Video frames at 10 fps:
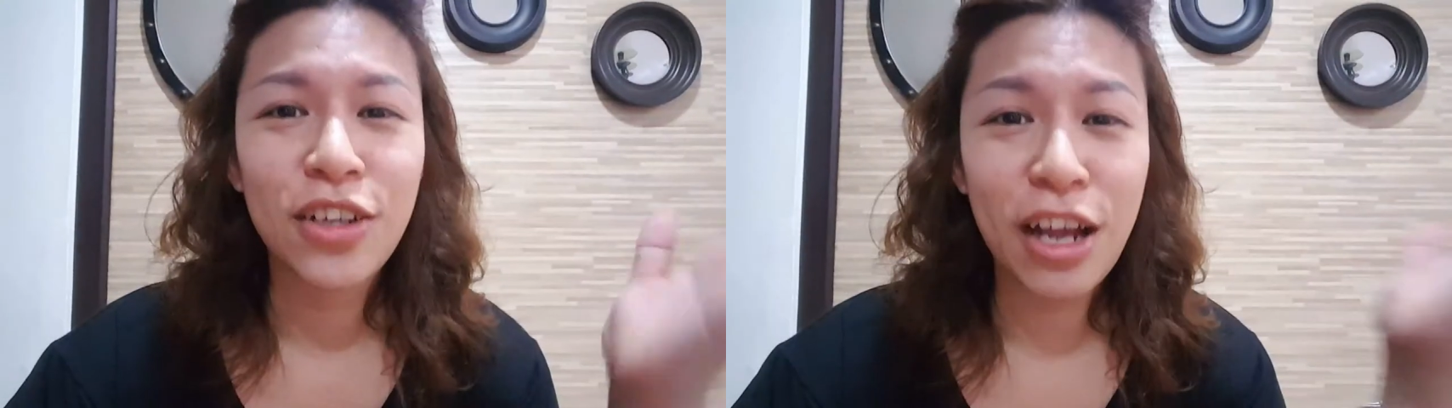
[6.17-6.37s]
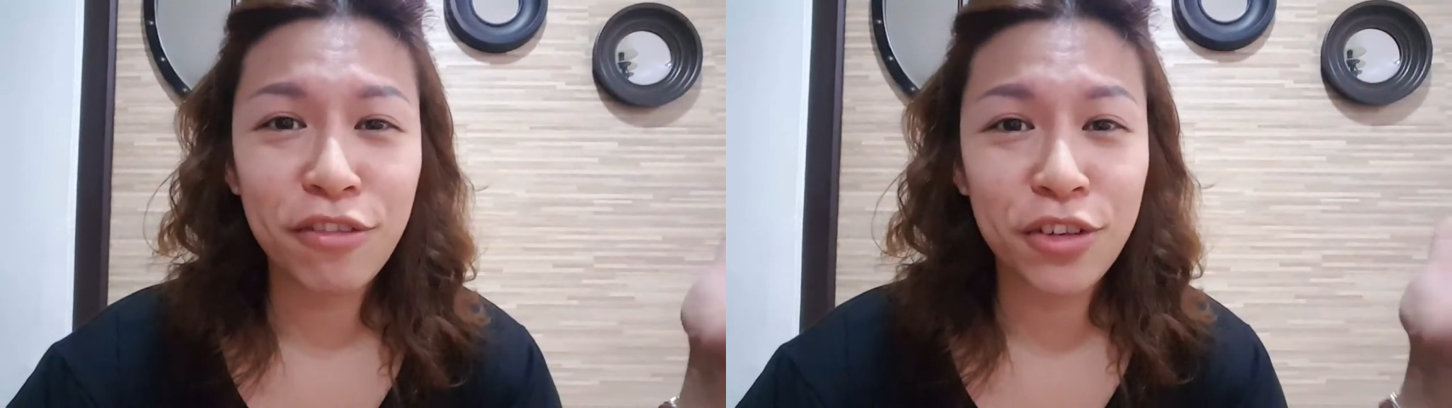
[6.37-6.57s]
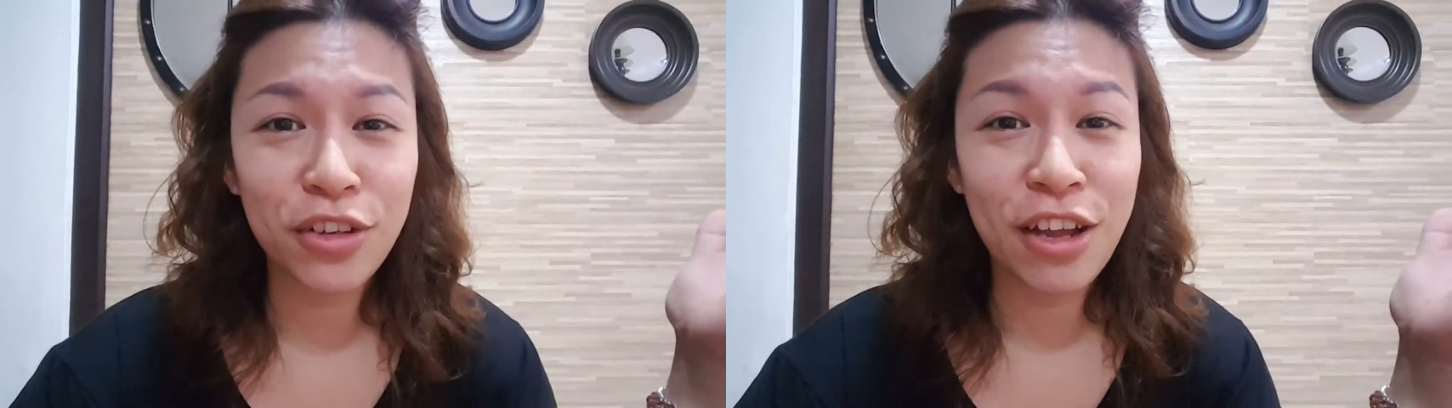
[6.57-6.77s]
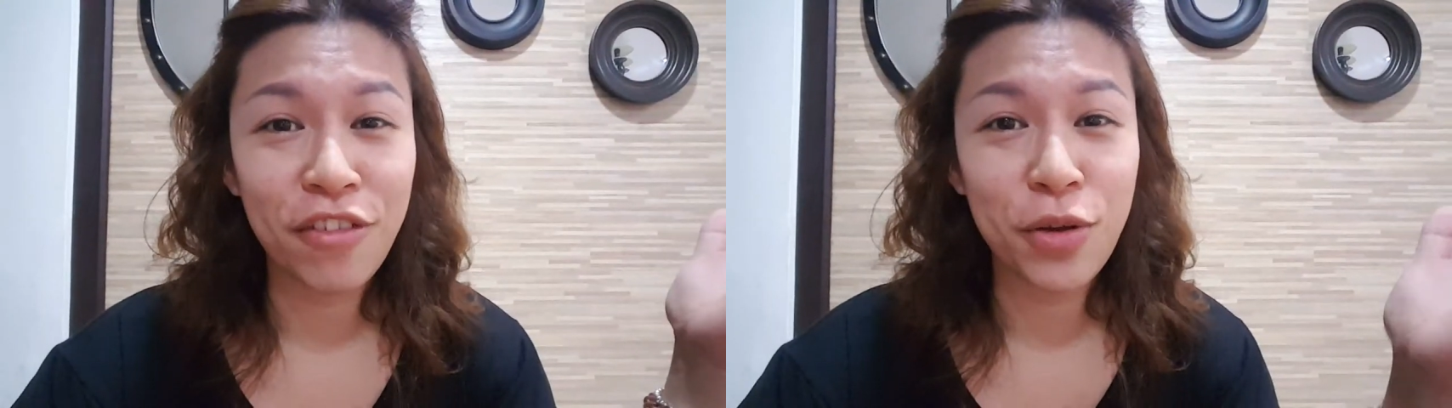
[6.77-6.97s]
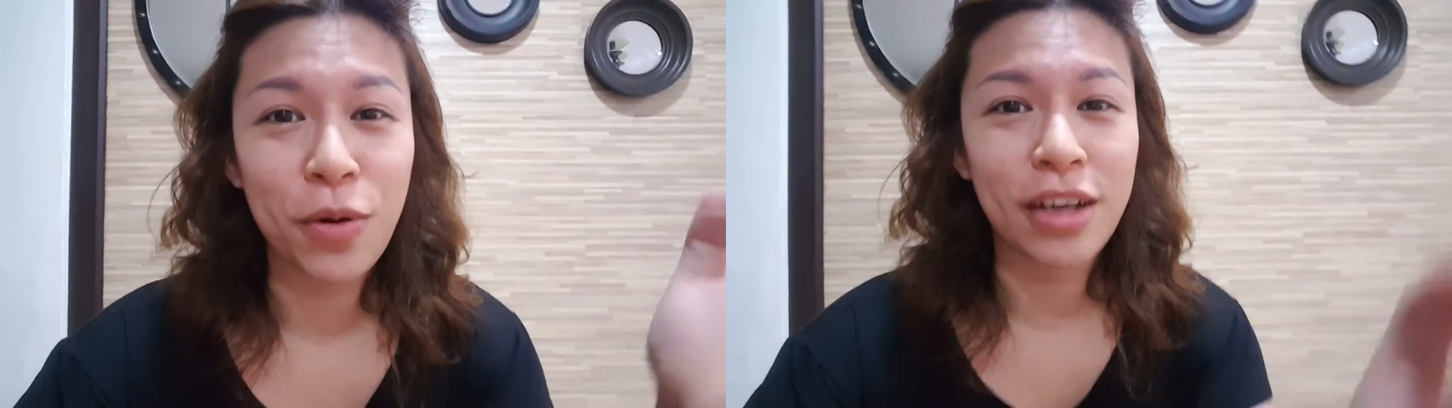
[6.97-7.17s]
Good afternoon,
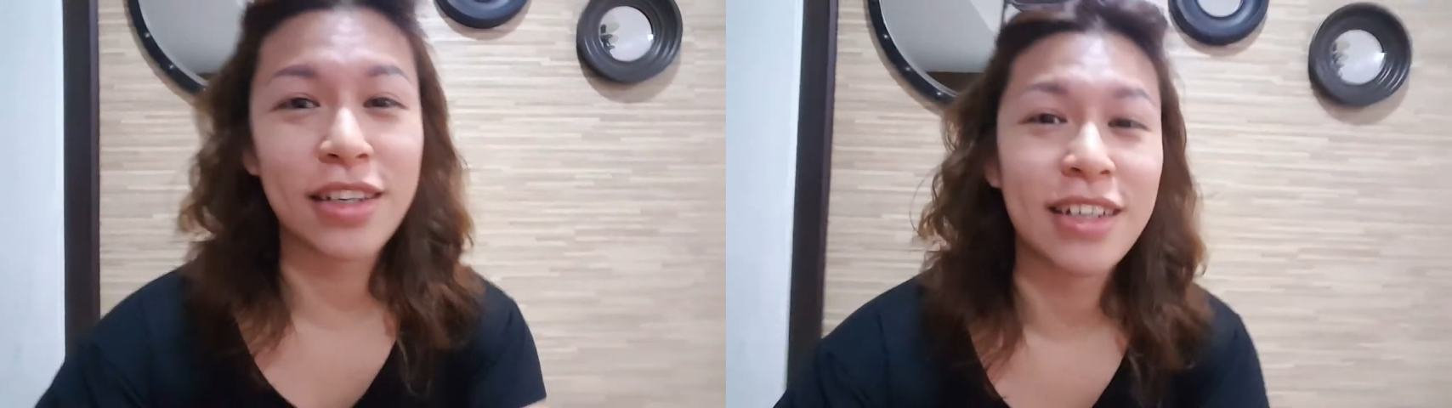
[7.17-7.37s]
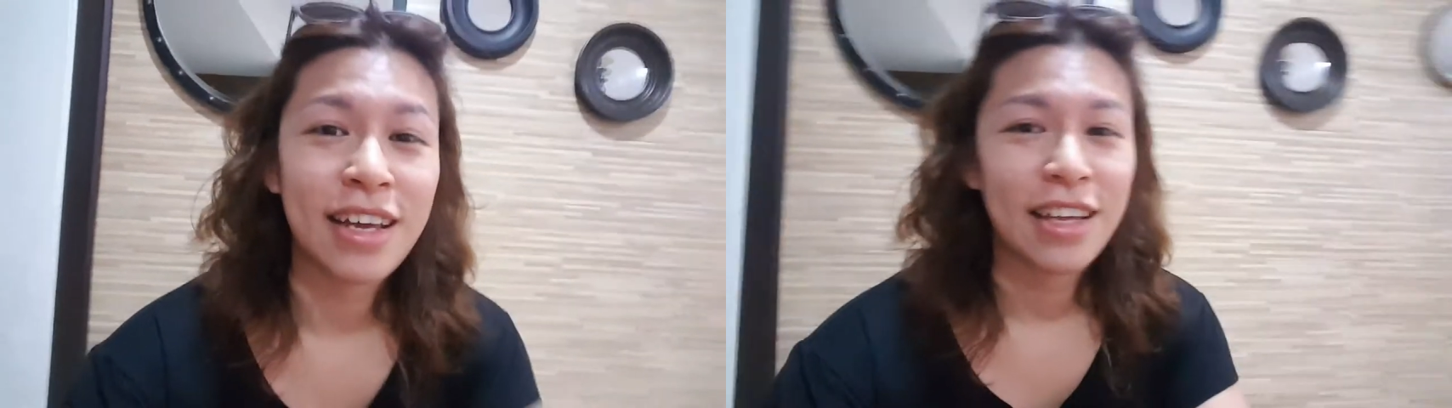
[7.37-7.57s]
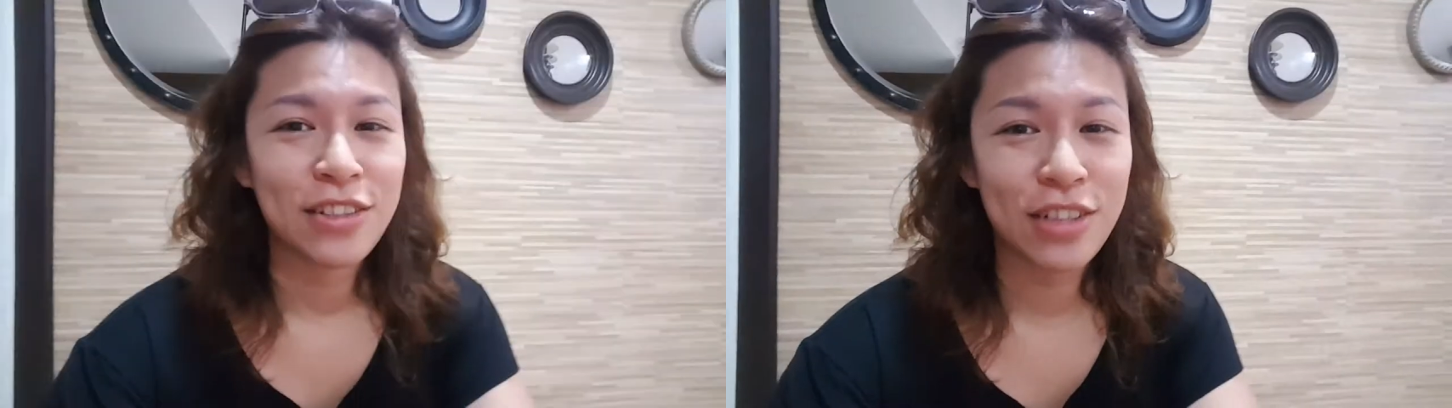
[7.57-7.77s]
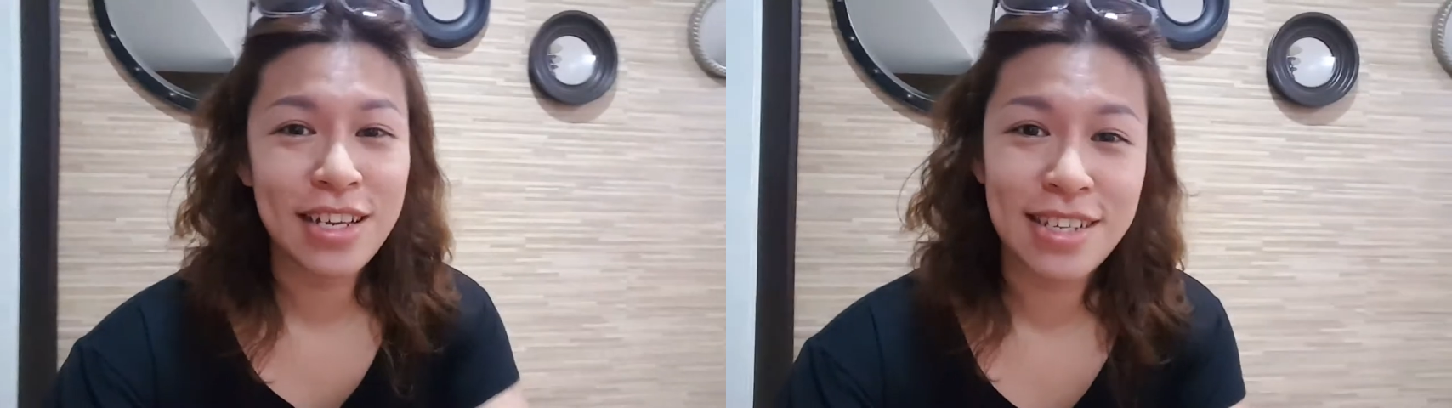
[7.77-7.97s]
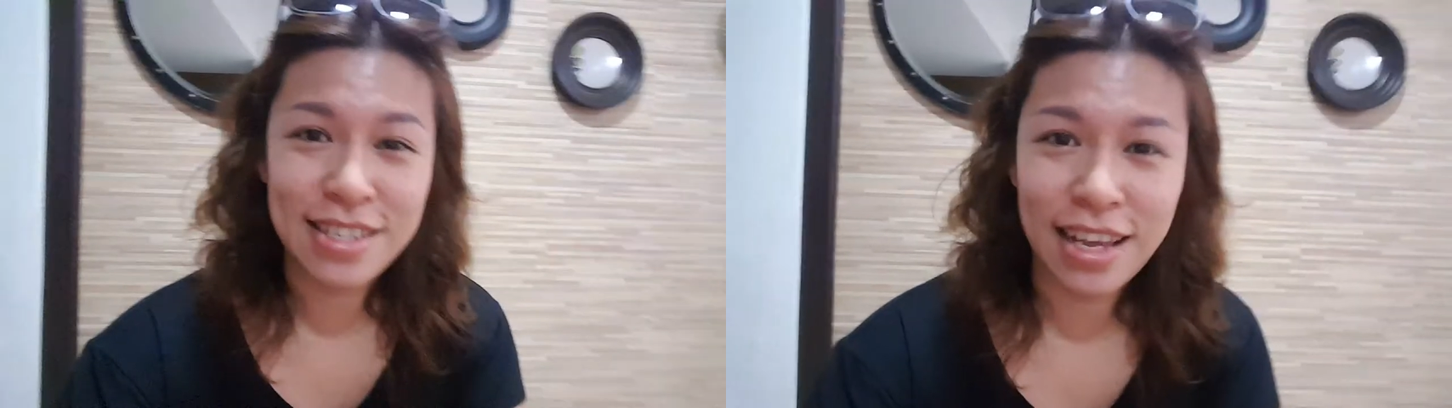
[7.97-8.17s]
everyone. Today
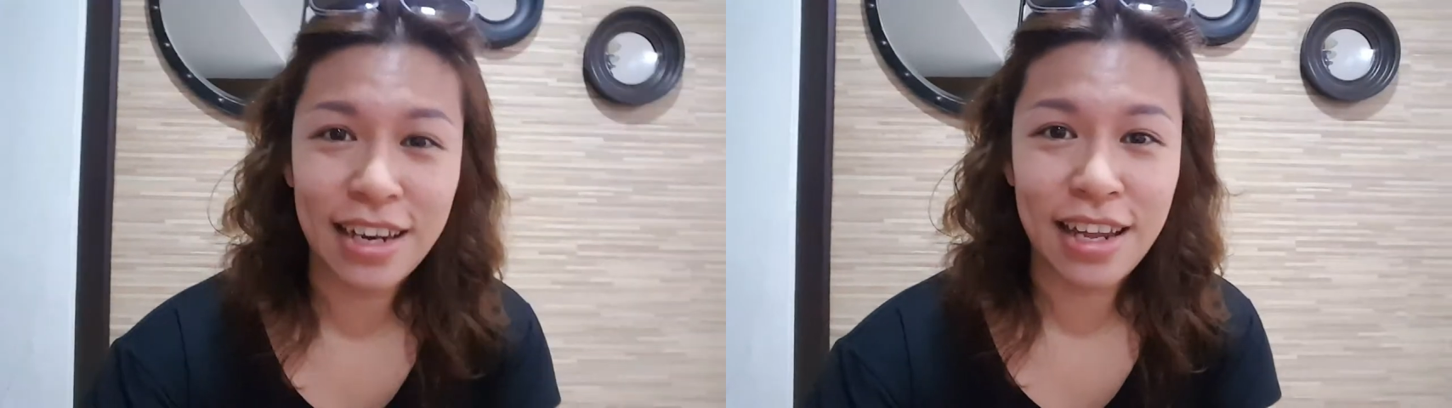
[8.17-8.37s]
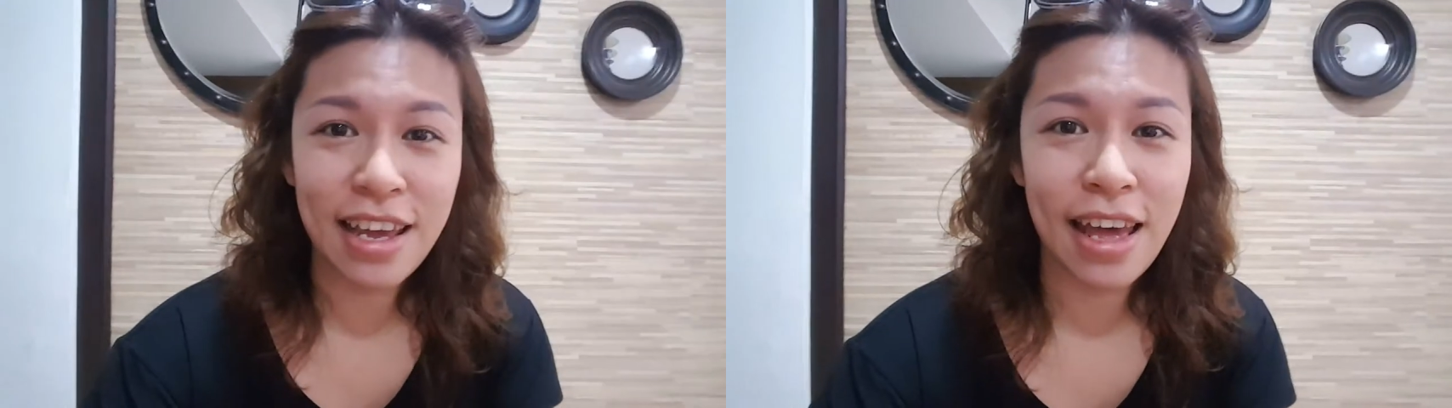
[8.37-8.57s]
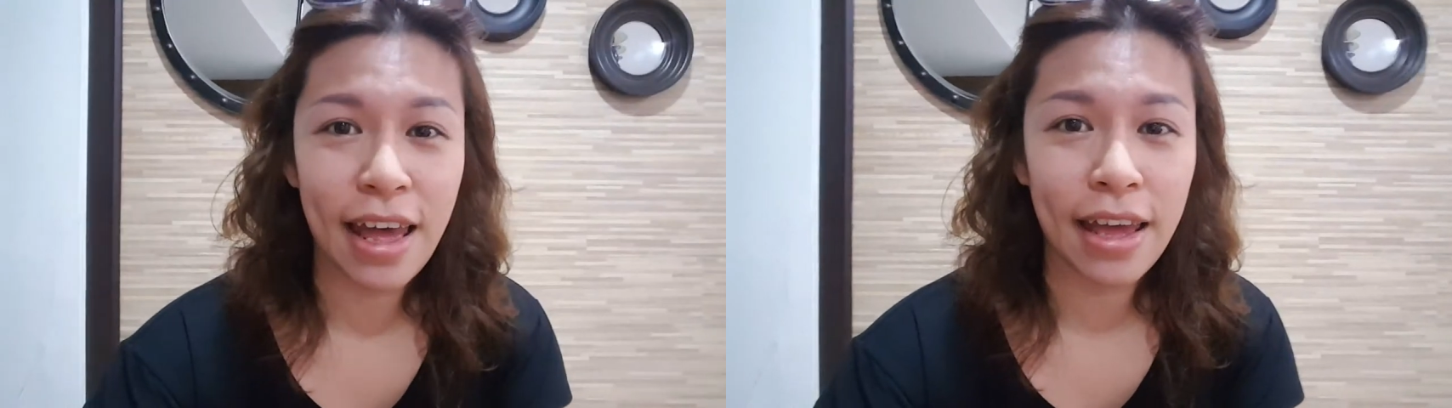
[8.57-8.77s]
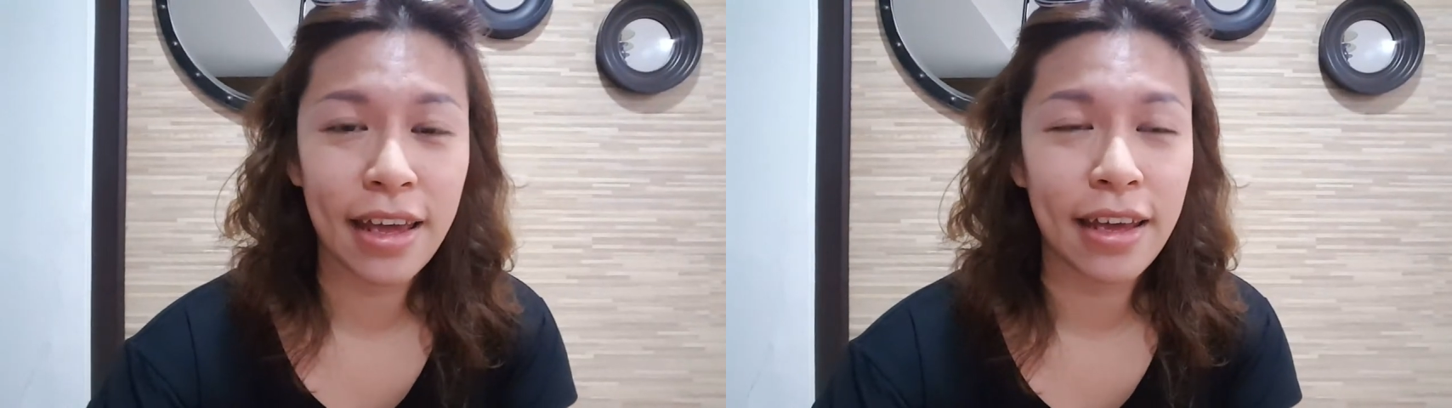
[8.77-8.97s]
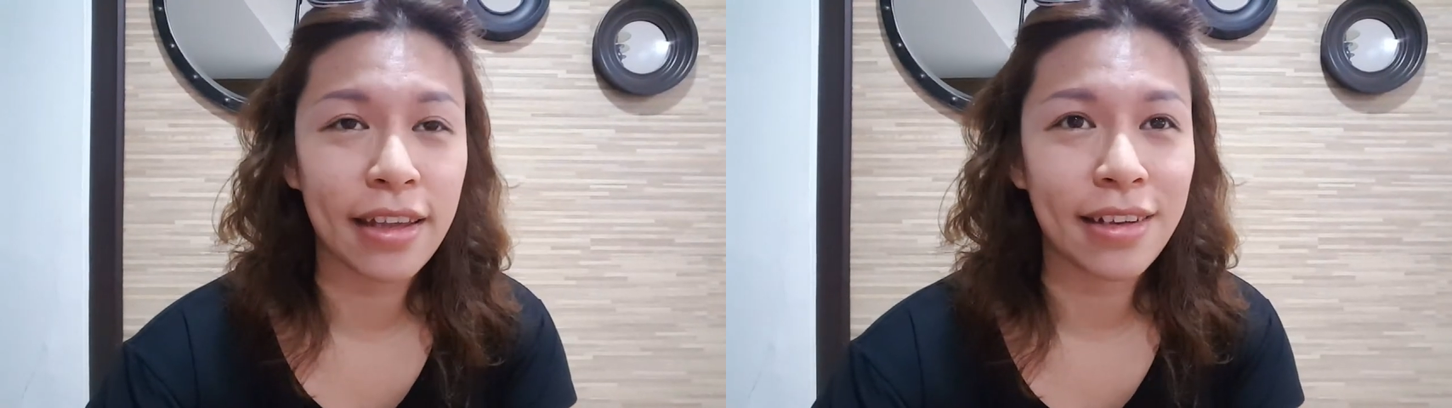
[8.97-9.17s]
is a Sunday
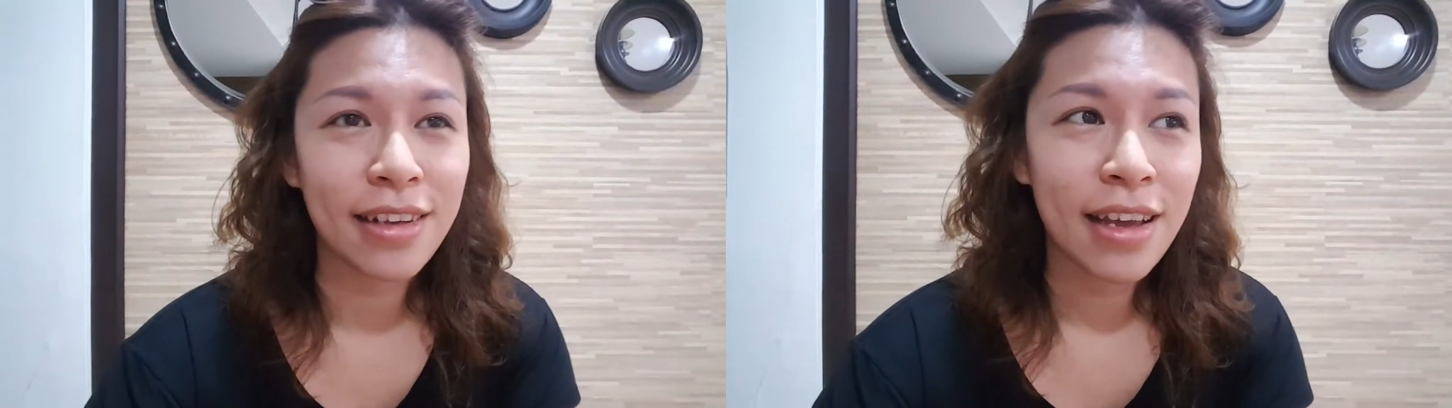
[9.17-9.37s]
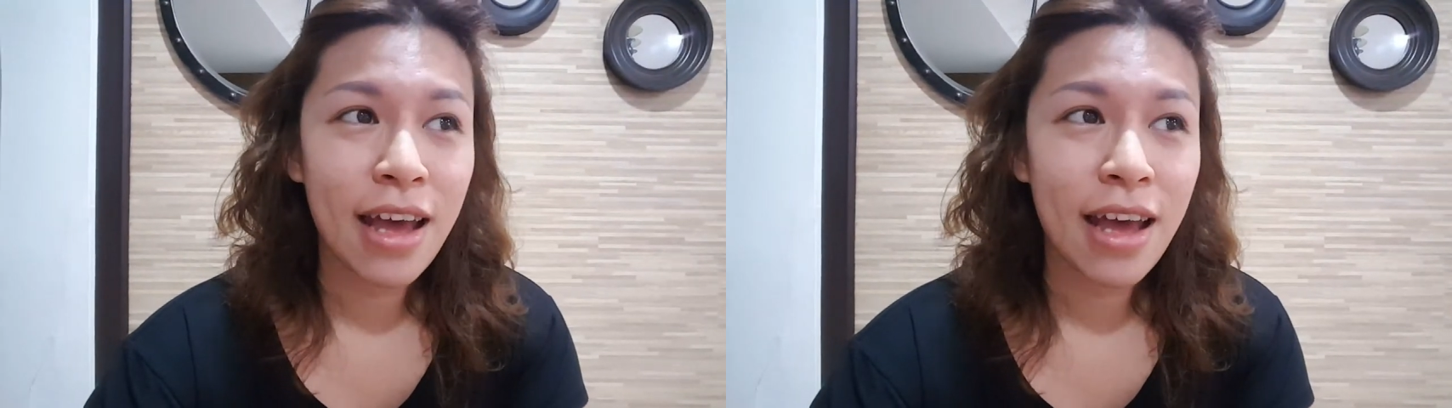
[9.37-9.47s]
and